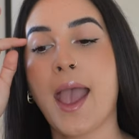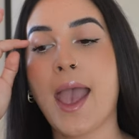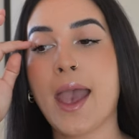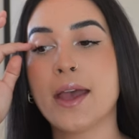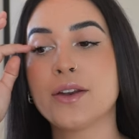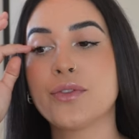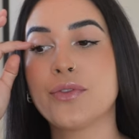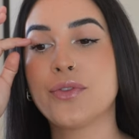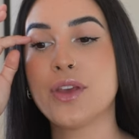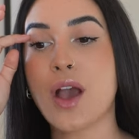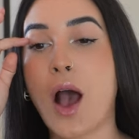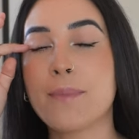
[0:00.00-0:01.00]
and
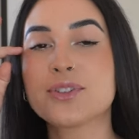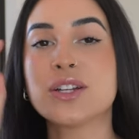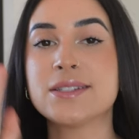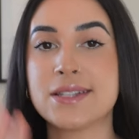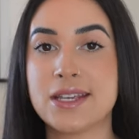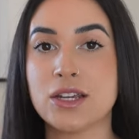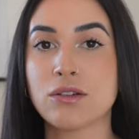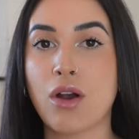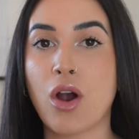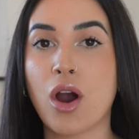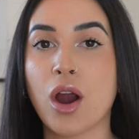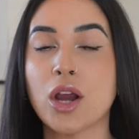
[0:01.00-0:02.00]
the options here
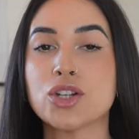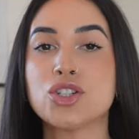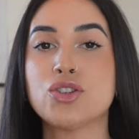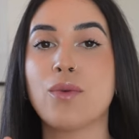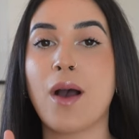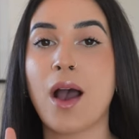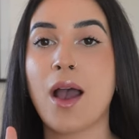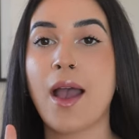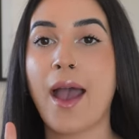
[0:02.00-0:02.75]
are to